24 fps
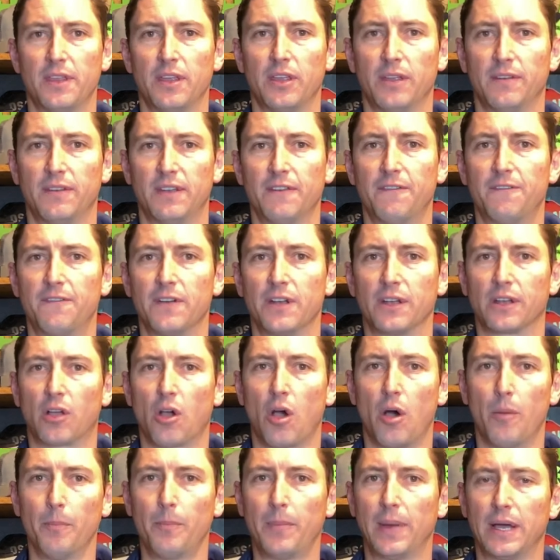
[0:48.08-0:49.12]
different
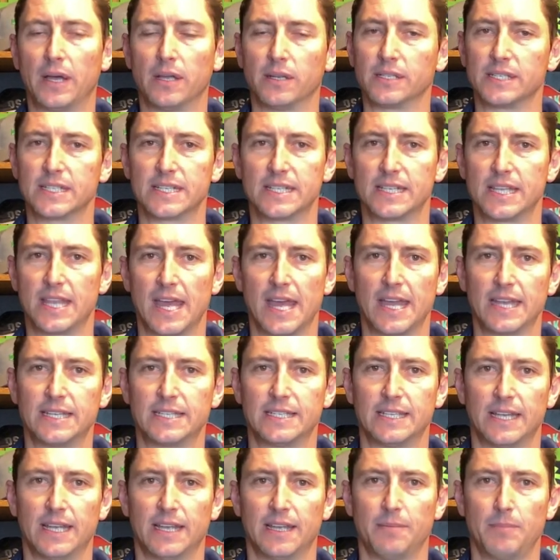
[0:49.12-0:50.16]
compounds that
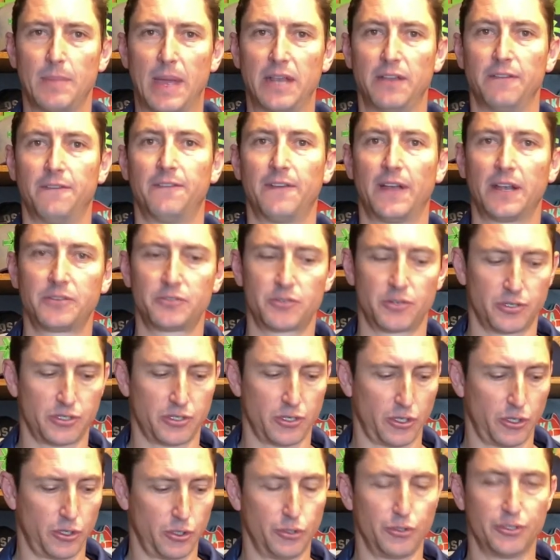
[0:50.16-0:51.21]
manufacturers are
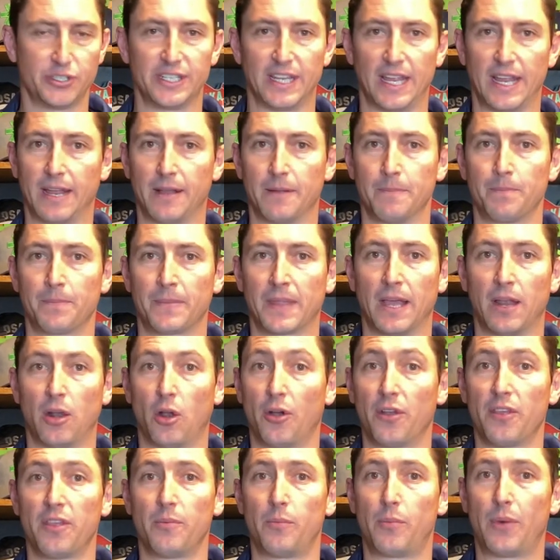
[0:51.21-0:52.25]
using, a lot of
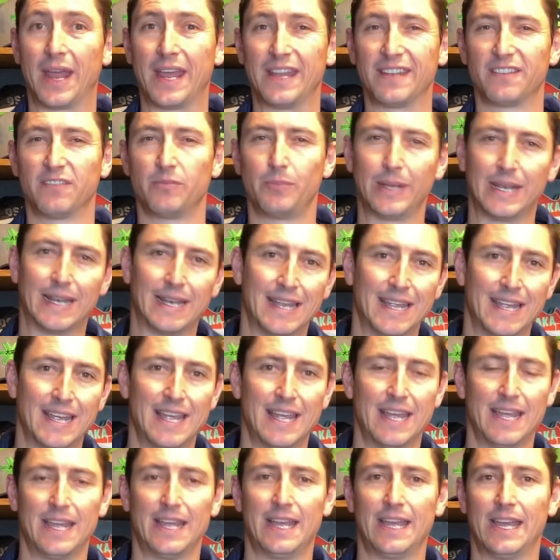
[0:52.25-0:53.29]
the brands have been
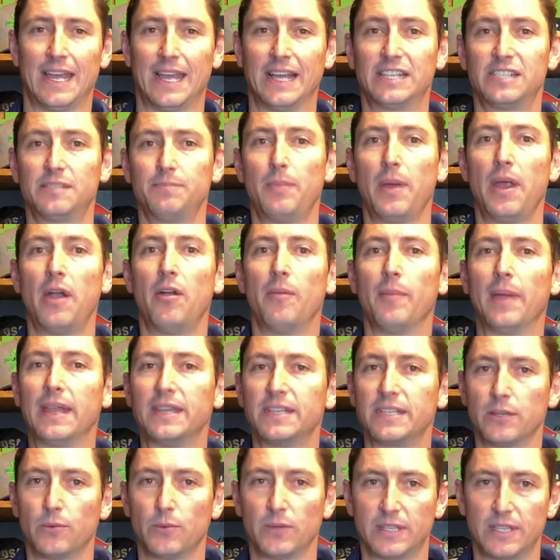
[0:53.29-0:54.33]

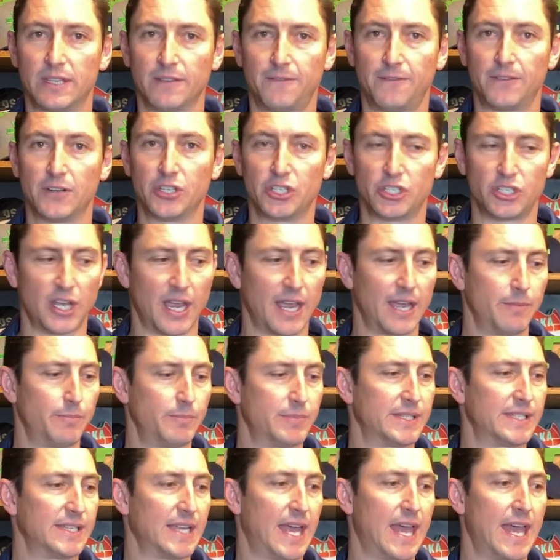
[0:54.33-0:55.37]
experimenting with different
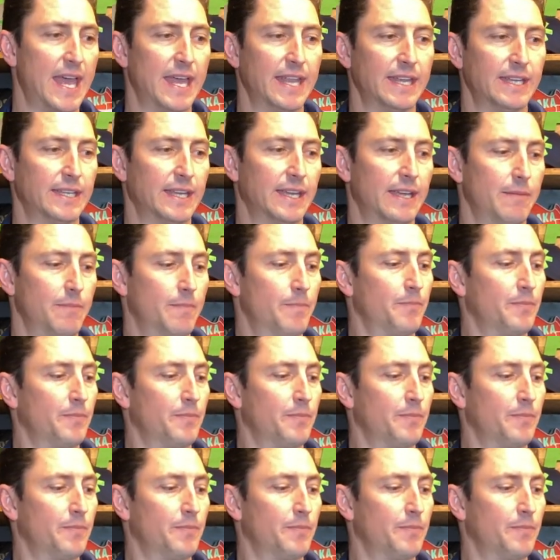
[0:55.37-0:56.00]
shapes, and